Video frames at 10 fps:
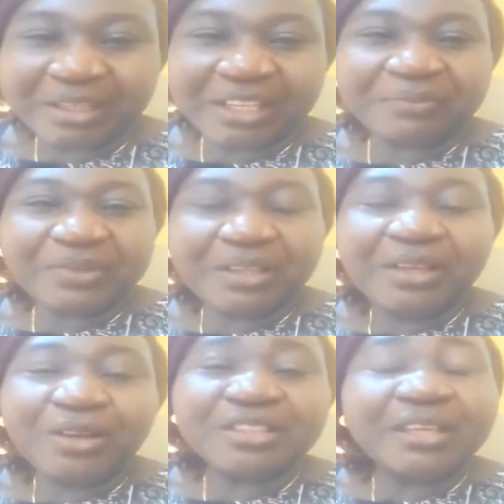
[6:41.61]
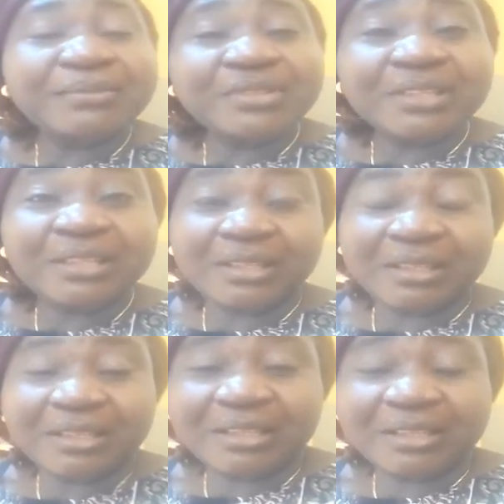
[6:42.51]
Okay. Customer
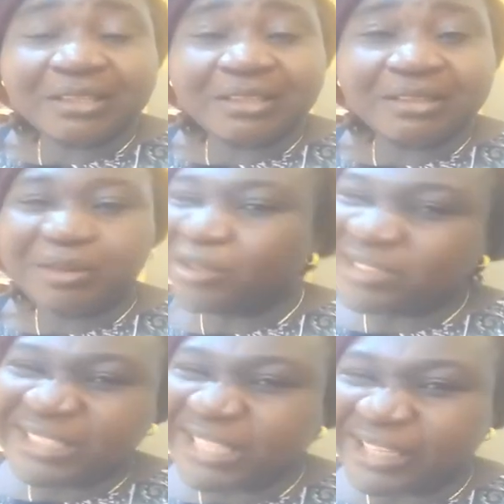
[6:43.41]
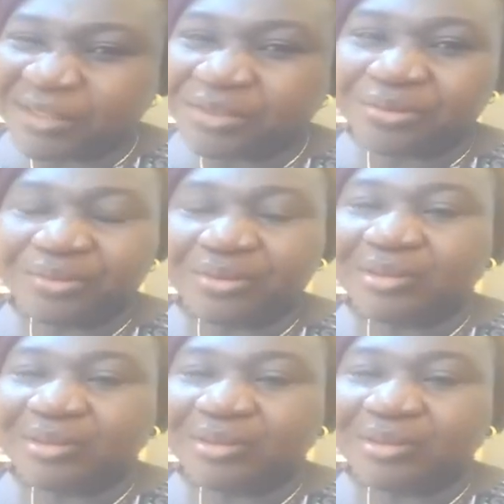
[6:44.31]
Abisoye doesn't like you.